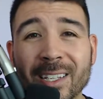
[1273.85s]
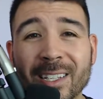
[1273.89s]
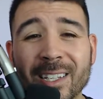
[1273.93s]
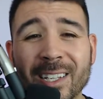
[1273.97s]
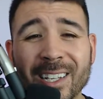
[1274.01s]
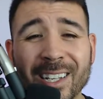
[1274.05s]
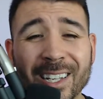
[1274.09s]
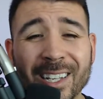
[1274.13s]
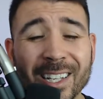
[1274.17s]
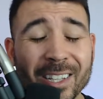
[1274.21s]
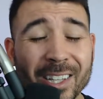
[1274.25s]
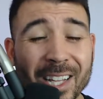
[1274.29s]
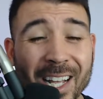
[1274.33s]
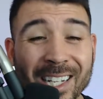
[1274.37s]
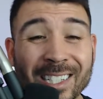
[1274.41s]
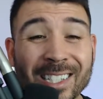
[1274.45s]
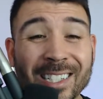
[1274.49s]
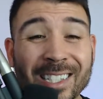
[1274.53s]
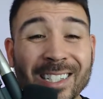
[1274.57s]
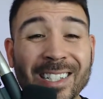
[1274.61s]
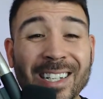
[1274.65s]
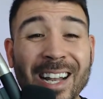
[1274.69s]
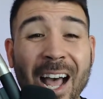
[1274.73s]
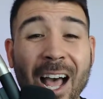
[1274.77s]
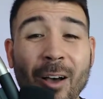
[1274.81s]
Like, that's
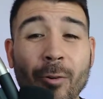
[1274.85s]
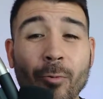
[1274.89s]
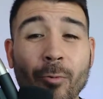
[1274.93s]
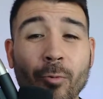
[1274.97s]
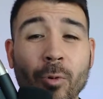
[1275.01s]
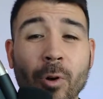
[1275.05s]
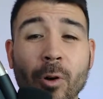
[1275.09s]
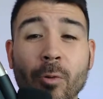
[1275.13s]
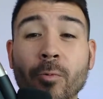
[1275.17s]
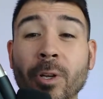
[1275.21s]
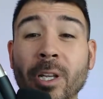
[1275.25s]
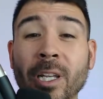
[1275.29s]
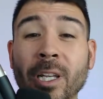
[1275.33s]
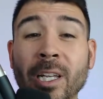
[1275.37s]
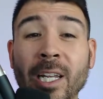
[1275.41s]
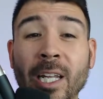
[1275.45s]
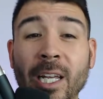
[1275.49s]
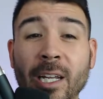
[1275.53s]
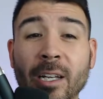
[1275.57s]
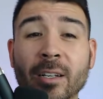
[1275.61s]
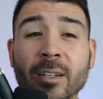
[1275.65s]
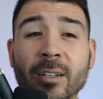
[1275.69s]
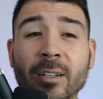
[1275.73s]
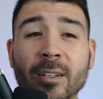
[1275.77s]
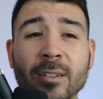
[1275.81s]
not what we
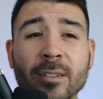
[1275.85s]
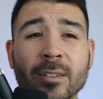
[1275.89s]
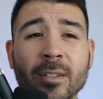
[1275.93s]
need.